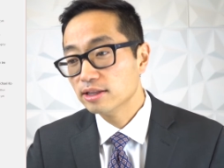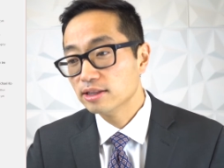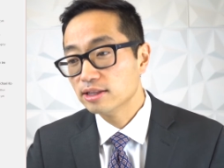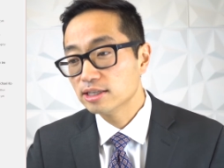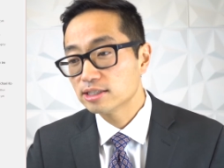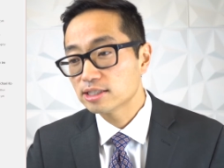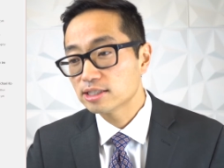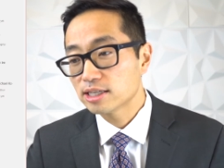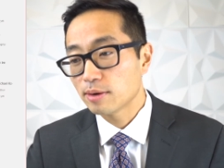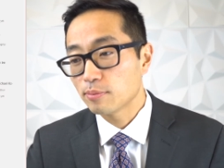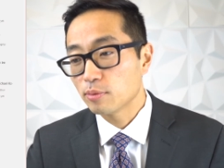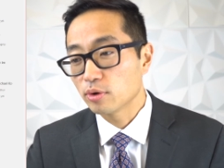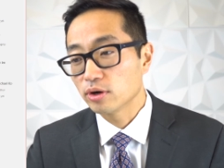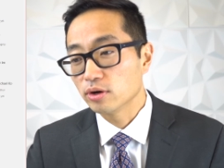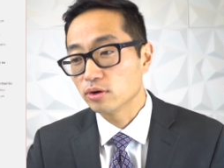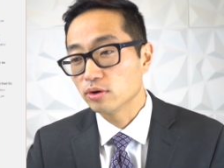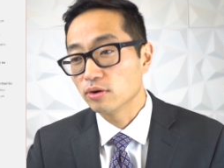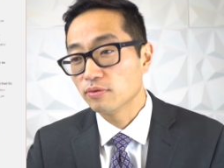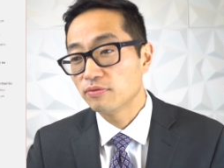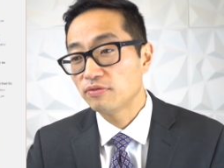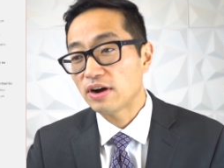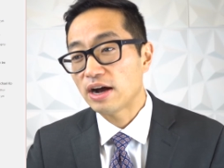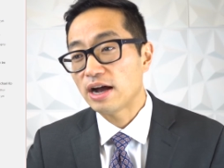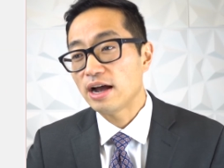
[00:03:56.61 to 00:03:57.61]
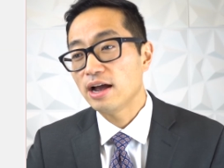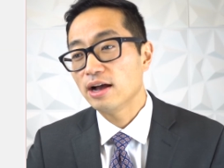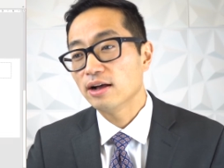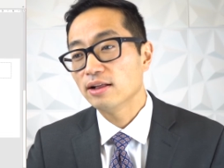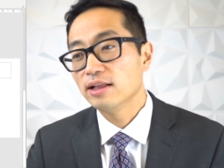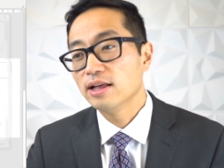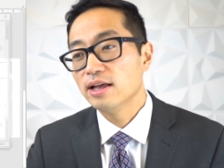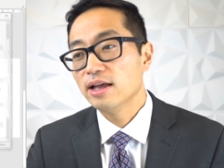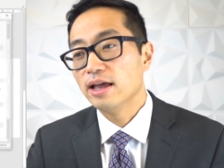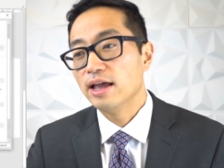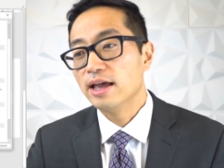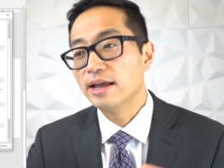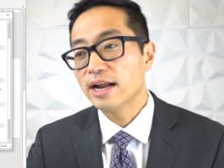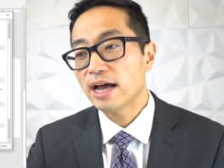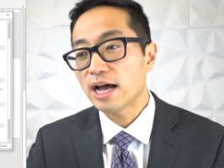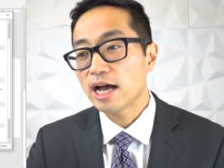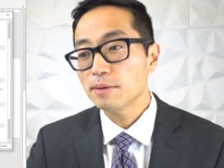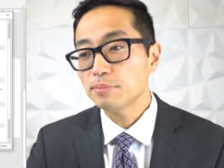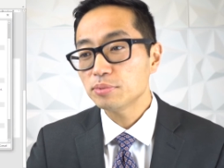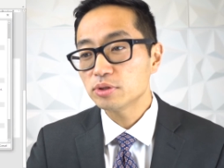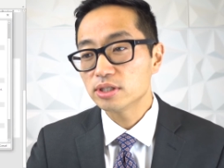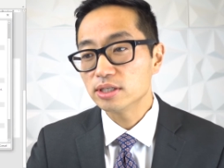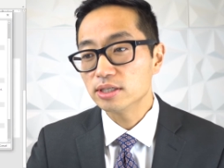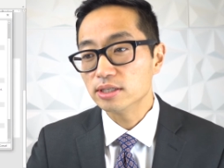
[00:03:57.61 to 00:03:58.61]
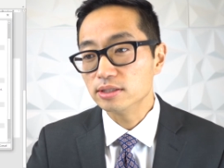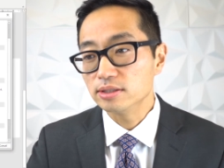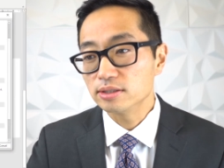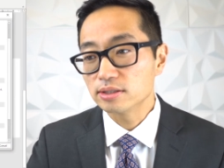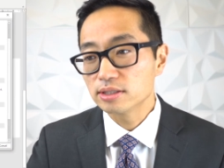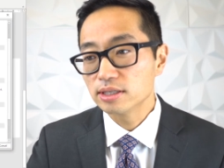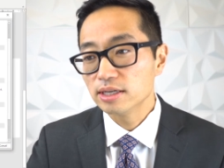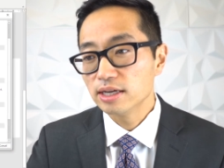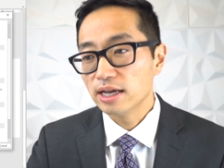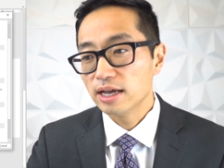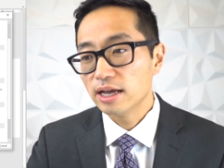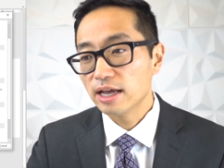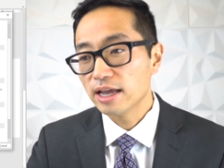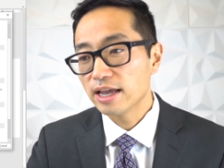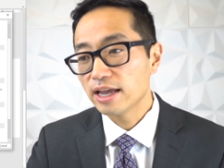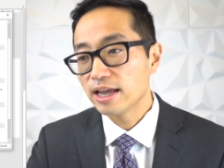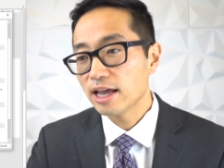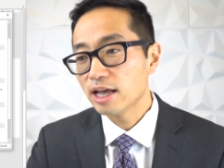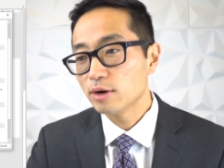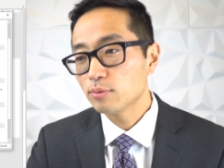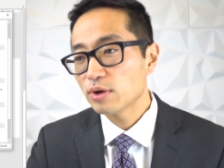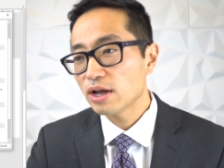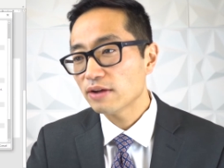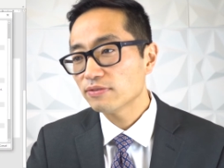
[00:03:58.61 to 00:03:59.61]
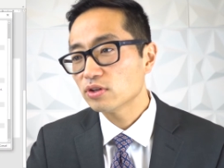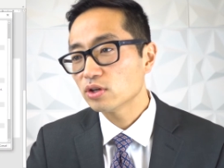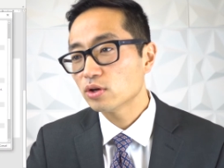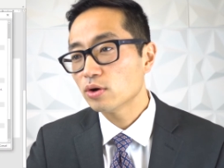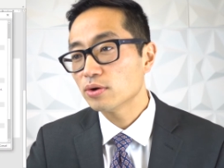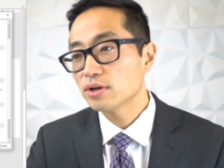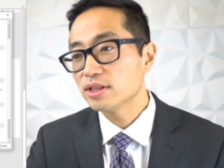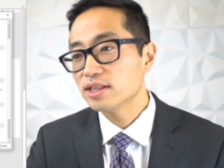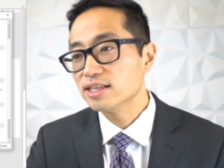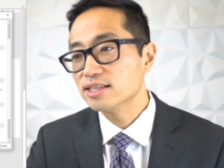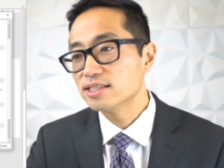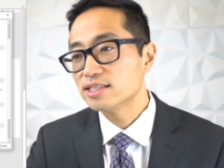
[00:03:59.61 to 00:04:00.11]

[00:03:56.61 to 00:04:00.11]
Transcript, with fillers: This time we're going to file and options and we have to go to the